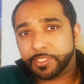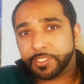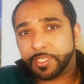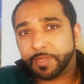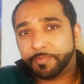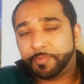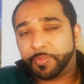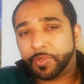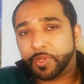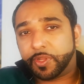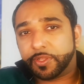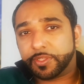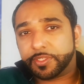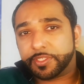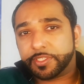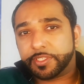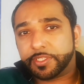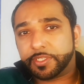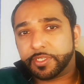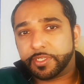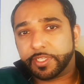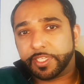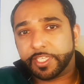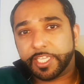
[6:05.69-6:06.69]
subplots
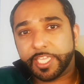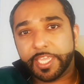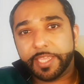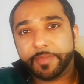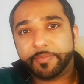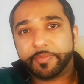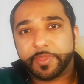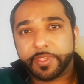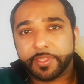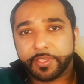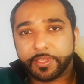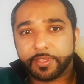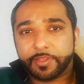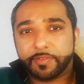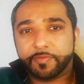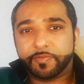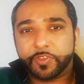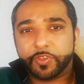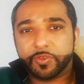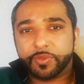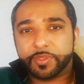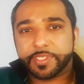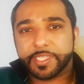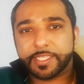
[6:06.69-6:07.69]
to keep the
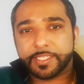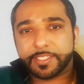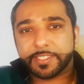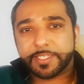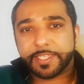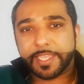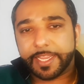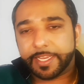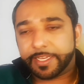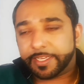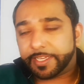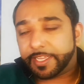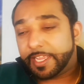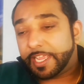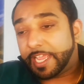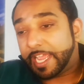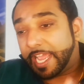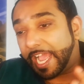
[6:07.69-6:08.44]
viewers entertained